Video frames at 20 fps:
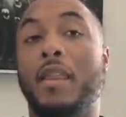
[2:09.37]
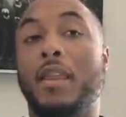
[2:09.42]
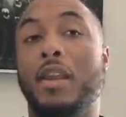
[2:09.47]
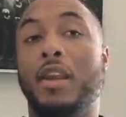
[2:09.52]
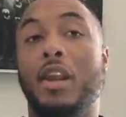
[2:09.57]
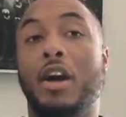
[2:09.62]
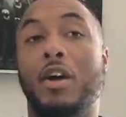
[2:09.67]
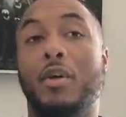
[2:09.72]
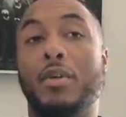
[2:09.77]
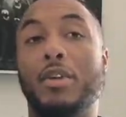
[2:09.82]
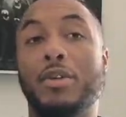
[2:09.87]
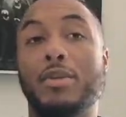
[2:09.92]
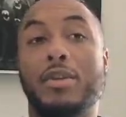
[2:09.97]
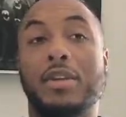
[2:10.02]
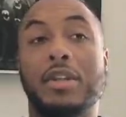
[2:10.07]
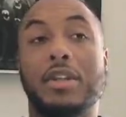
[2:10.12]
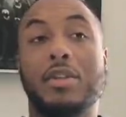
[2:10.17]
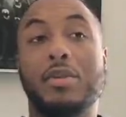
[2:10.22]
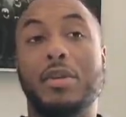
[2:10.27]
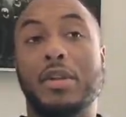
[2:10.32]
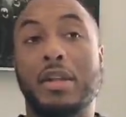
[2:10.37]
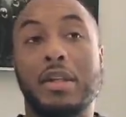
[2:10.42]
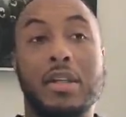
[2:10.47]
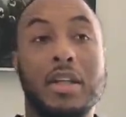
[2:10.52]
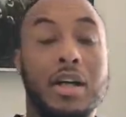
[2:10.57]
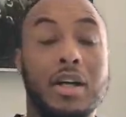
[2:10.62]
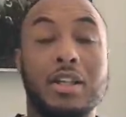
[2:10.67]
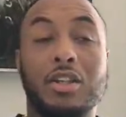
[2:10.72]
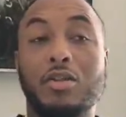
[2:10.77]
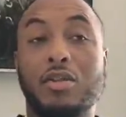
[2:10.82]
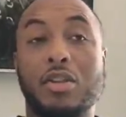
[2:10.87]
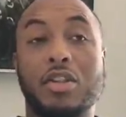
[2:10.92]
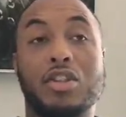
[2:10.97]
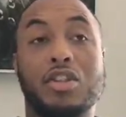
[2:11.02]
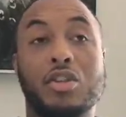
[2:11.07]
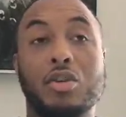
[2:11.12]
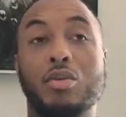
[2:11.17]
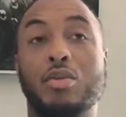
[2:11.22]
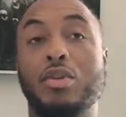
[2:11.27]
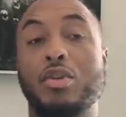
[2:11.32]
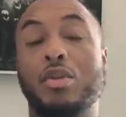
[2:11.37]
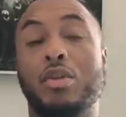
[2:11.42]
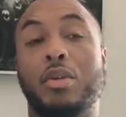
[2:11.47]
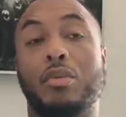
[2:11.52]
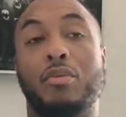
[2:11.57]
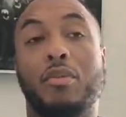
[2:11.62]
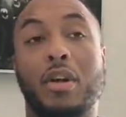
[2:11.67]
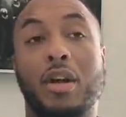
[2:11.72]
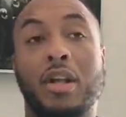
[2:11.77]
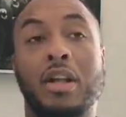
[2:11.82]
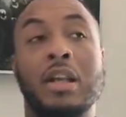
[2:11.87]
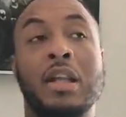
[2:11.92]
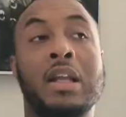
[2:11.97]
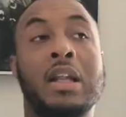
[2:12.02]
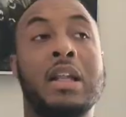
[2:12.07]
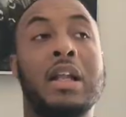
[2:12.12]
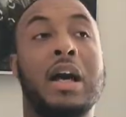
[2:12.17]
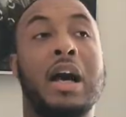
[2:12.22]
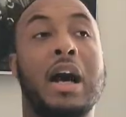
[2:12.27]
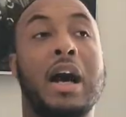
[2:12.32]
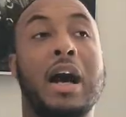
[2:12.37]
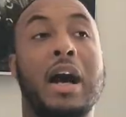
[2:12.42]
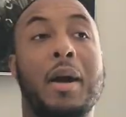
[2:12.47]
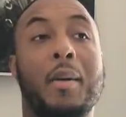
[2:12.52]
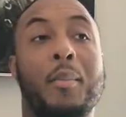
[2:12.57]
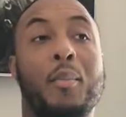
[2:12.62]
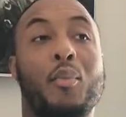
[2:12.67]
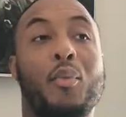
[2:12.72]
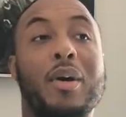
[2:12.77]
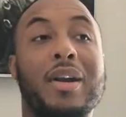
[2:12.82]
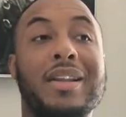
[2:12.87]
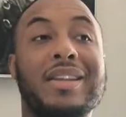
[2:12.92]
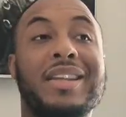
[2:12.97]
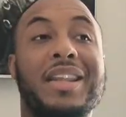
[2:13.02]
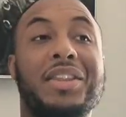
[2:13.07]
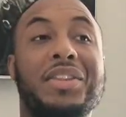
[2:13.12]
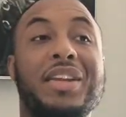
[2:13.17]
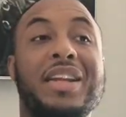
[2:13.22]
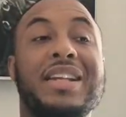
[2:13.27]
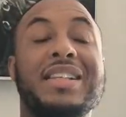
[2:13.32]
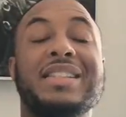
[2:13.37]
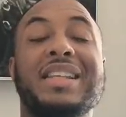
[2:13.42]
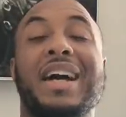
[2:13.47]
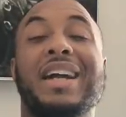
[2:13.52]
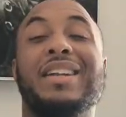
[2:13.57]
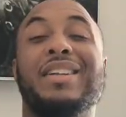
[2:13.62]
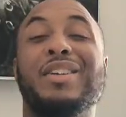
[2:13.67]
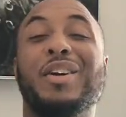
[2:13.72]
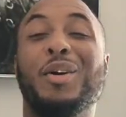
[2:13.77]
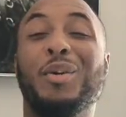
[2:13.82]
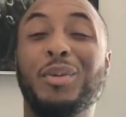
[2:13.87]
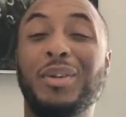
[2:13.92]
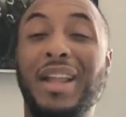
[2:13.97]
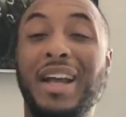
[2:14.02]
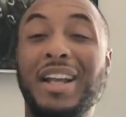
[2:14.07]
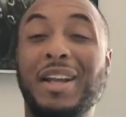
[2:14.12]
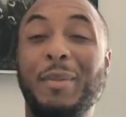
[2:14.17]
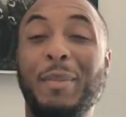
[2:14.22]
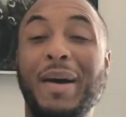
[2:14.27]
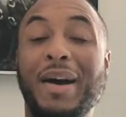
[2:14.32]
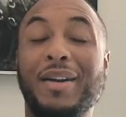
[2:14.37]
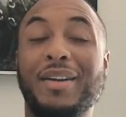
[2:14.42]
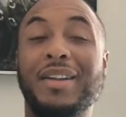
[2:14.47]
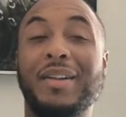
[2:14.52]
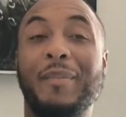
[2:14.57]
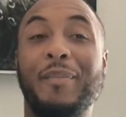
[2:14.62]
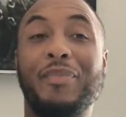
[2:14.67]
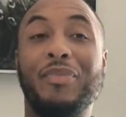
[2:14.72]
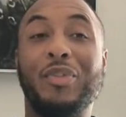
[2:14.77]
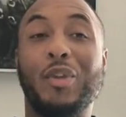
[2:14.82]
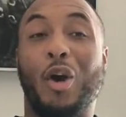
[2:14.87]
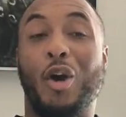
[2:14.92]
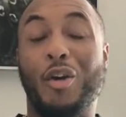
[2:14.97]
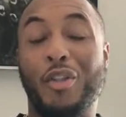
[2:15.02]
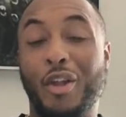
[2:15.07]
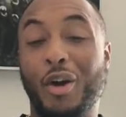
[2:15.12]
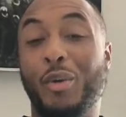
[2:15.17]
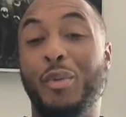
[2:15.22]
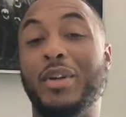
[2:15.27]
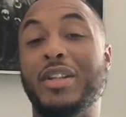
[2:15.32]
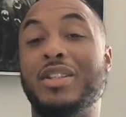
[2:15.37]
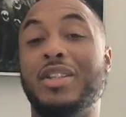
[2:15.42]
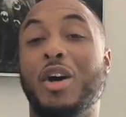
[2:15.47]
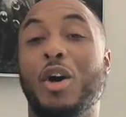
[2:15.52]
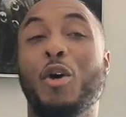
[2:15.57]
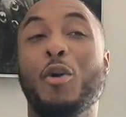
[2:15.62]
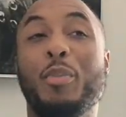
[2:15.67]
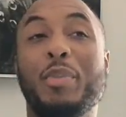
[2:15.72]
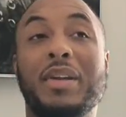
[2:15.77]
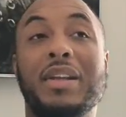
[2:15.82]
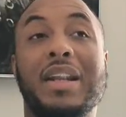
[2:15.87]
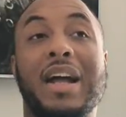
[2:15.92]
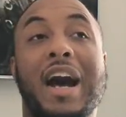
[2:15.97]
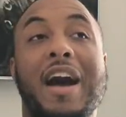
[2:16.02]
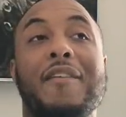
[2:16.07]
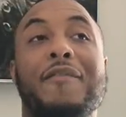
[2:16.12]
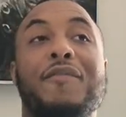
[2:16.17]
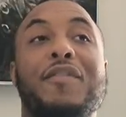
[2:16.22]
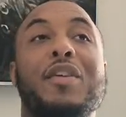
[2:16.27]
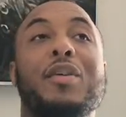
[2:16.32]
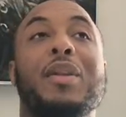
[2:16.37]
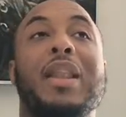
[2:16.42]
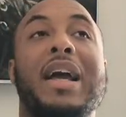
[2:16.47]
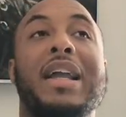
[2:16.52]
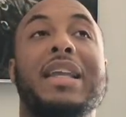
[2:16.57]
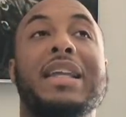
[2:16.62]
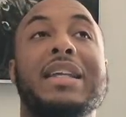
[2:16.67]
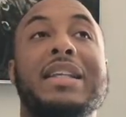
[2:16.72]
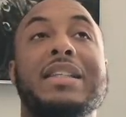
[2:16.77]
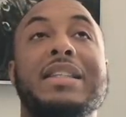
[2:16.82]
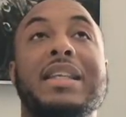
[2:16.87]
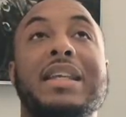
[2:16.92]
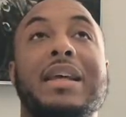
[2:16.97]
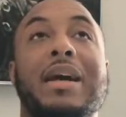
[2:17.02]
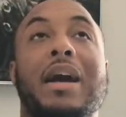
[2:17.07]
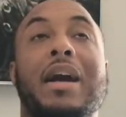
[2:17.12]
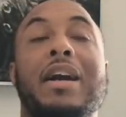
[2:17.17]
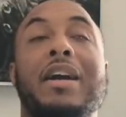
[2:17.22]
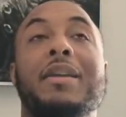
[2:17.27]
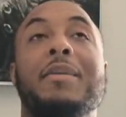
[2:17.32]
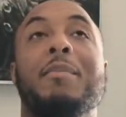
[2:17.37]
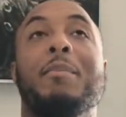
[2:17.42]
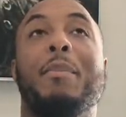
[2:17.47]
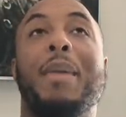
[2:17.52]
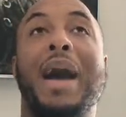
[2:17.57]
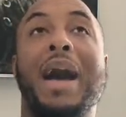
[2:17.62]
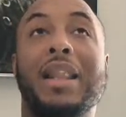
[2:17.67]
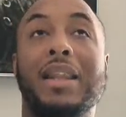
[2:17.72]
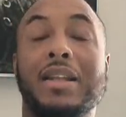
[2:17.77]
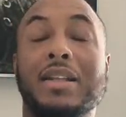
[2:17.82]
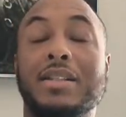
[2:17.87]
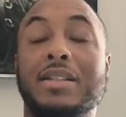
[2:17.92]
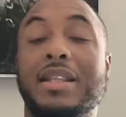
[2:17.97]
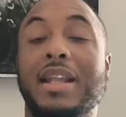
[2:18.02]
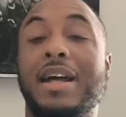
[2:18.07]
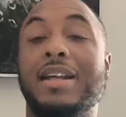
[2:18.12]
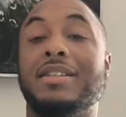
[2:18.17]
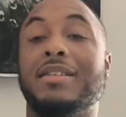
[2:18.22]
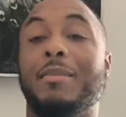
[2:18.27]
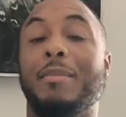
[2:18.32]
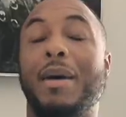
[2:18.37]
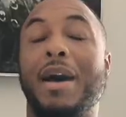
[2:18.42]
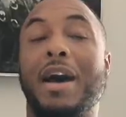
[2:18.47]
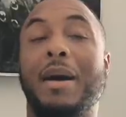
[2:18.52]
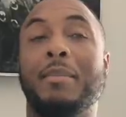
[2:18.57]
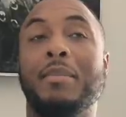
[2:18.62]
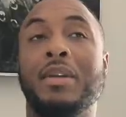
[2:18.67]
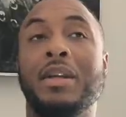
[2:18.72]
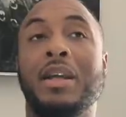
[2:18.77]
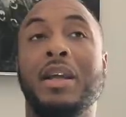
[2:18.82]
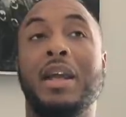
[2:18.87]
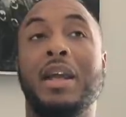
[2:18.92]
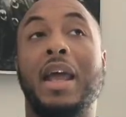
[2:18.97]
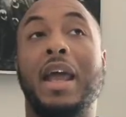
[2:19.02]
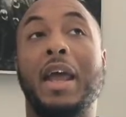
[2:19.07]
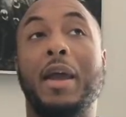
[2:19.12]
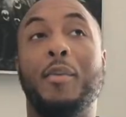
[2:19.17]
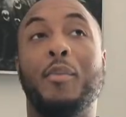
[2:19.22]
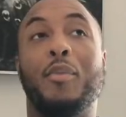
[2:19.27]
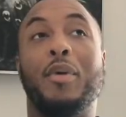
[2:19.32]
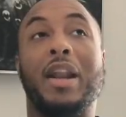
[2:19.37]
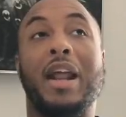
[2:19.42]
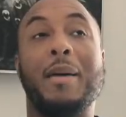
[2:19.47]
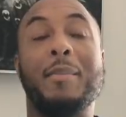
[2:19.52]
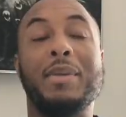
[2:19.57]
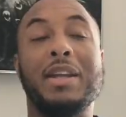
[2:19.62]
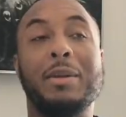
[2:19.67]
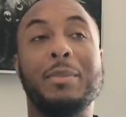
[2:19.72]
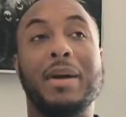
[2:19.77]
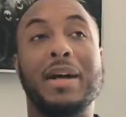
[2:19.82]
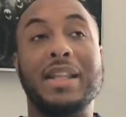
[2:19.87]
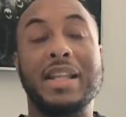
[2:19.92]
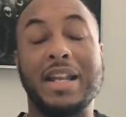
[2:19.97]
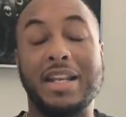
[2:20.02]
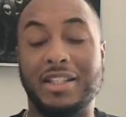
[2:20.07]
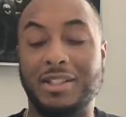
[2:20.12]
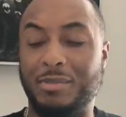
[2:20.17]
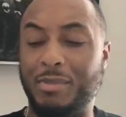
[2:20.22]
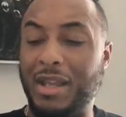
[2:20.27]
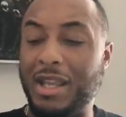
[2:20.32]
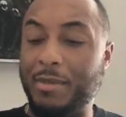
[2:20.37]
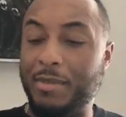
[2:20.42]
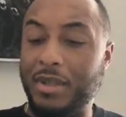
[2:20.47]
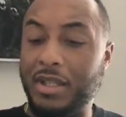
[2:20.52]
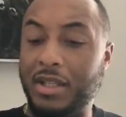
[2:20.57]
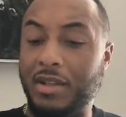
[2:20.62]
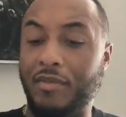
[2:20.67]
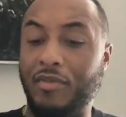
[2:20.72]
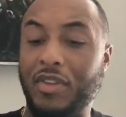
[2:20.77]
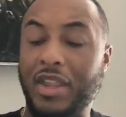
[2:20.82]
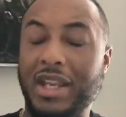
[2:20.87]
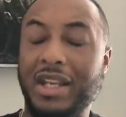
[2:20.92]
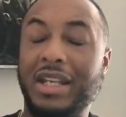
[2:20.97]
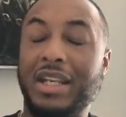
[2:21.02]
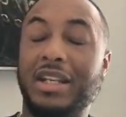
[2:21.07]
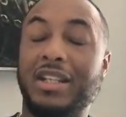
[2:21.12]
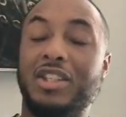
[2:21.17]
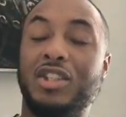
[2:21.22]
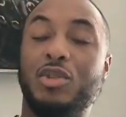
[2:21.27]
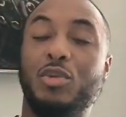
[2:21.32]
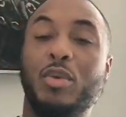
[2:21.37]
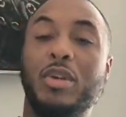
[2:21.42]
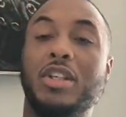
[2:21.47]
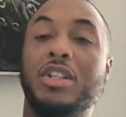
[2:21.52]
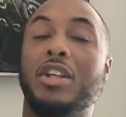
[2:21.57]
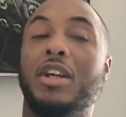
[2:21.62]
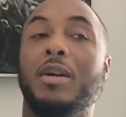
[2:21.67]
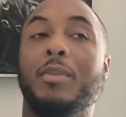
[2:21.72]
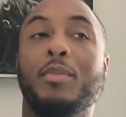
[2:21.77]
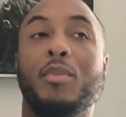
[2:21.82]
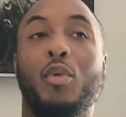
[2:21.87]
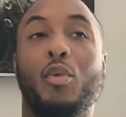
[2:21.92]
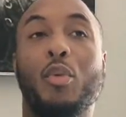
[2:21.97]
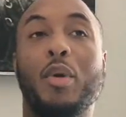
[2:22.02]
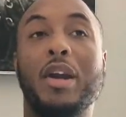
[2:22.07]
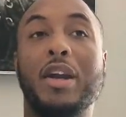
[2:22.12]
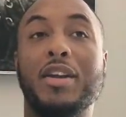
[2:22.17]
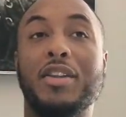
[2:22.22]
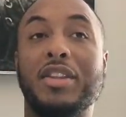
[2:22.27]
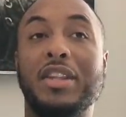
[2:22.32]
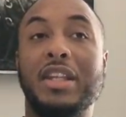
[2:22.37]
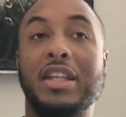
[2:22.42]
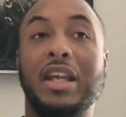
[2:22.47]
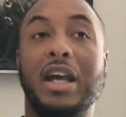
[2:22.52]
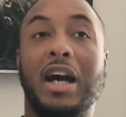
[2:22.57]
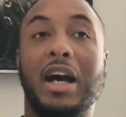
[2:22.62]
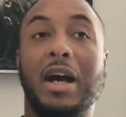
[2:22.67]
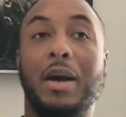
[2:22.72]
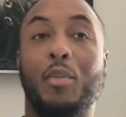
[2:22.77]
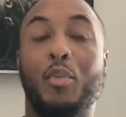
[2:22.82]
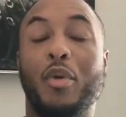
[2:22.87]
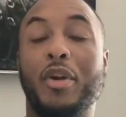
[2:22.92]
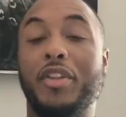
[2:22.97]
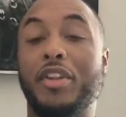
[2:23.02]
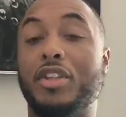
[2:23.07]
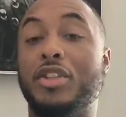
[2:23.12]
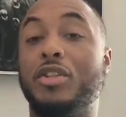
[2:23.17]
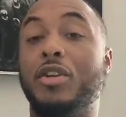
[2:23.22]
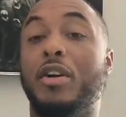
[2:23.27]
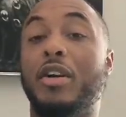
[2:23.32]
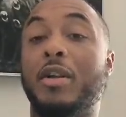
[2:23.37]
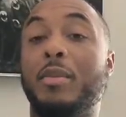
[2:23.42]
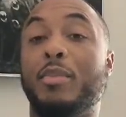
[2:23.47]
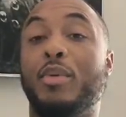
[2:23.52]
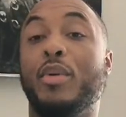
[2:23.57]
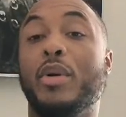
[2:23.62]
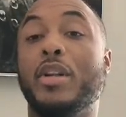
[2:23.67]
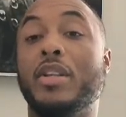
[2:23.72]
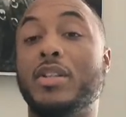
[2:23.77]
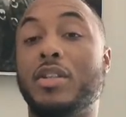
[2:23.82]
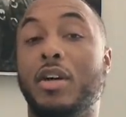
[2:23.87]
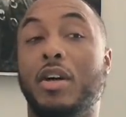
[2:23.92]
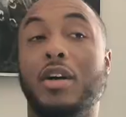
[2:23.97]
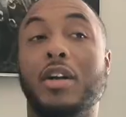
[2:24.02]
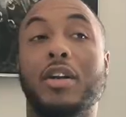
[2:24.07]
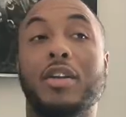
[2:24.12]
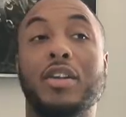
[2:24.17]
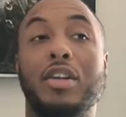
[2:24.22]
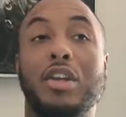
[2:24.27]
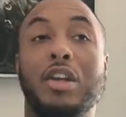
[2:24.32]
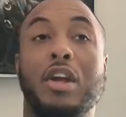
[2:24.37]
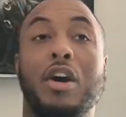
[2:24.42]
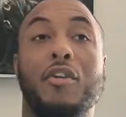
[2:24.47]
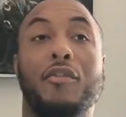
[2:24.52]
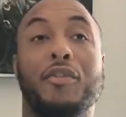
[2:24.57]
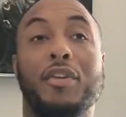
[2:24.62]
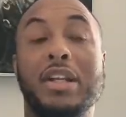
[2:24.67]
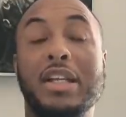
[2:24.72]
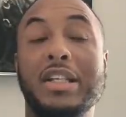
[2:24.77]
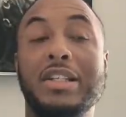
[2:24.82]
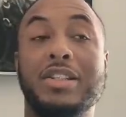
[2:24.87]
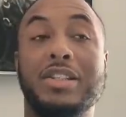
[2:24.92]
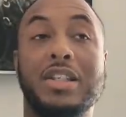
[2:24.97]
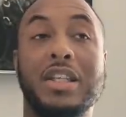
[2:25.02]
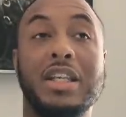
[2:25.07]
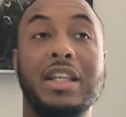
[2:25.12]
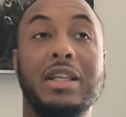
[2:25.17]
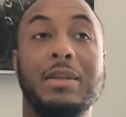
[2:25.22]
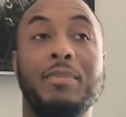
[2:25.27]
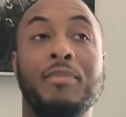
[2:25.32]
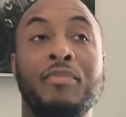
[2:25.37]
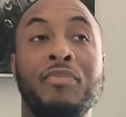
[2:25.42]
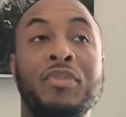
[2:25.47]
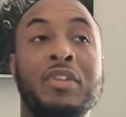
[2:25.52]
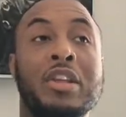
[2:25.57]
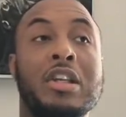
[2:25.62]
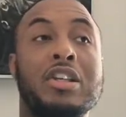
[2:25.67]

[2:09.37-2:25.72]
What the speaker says: You know, you can duck, you can shoot, you can run. One of the things I don't like about it, although it's open, I feel like it's unbalanced as a map. And what I mean by that is maybe they need to switch up where the starting points are, you know, for each team.